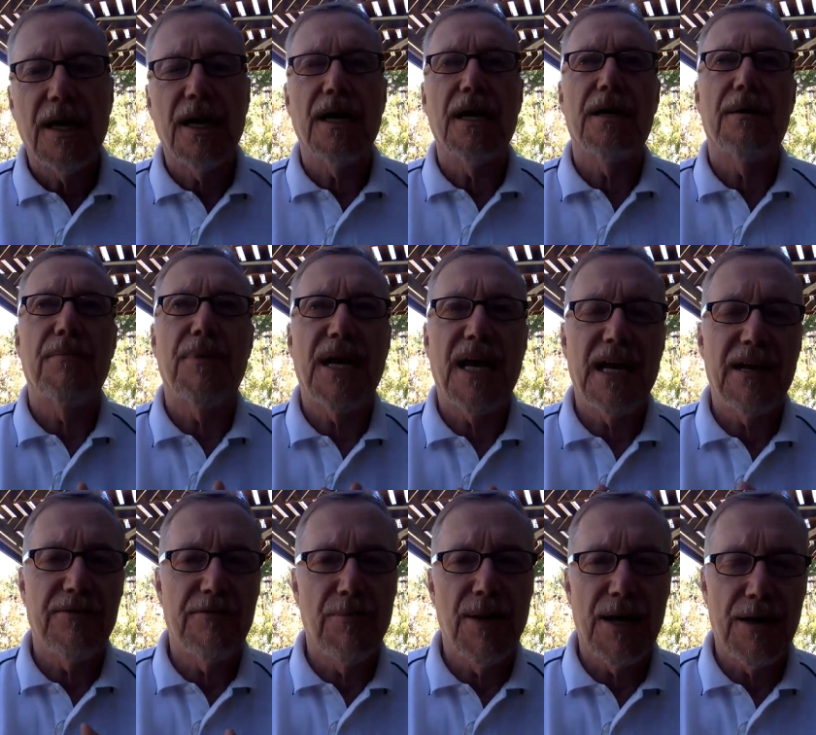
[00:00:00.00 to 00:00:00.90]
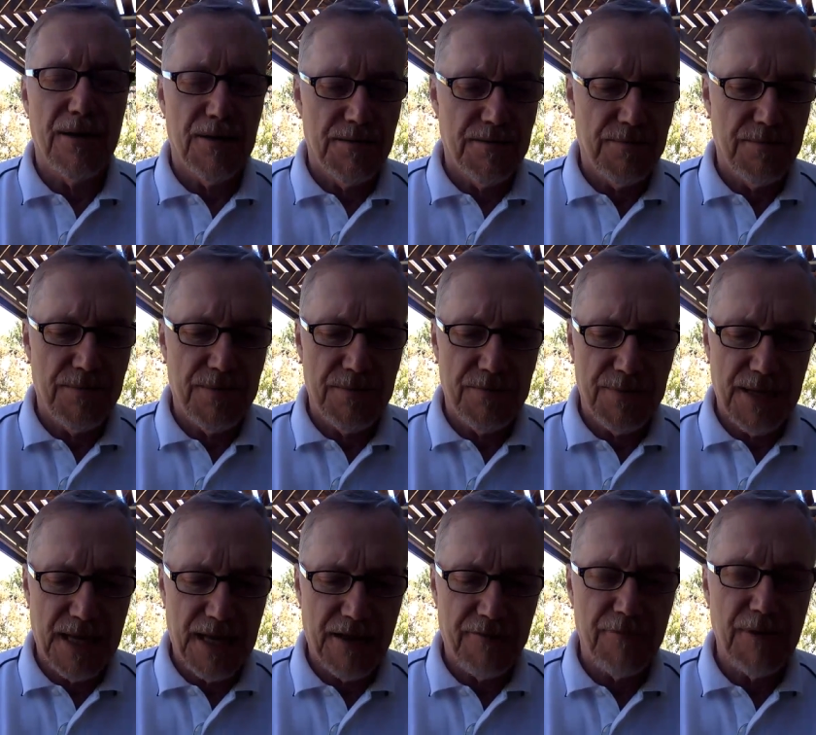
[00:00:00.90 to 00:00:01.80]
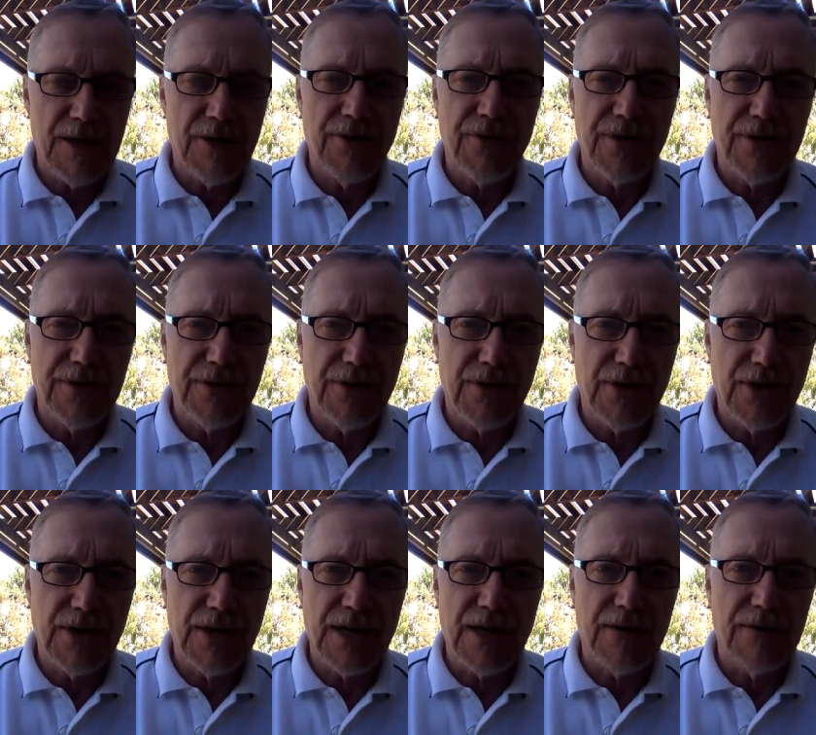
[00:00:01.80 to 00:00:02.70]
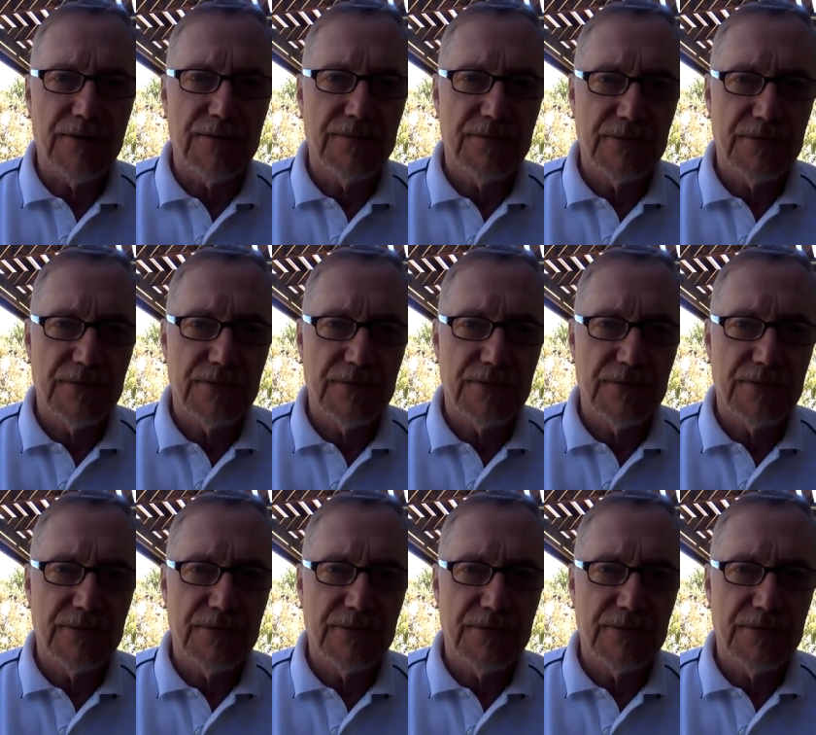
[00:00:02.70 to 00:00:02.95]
and behave be behave better than you are now.